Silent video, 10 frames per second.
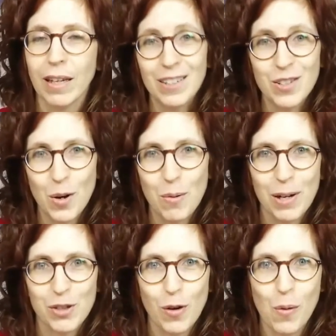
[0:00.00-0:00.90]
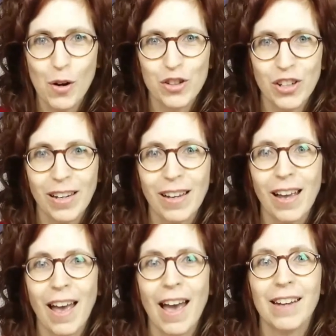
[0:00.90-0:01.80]
Thanks so much for
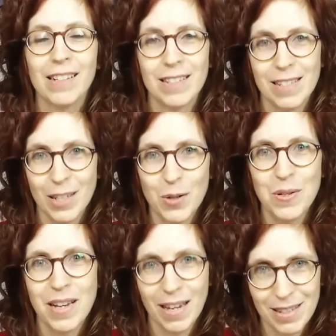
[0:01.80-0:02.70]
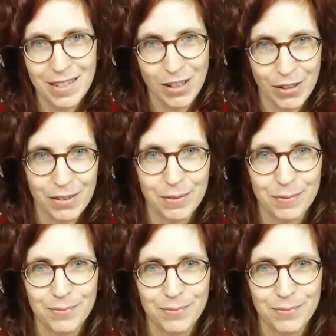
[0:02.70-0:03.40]
watching, and I'll see you next year.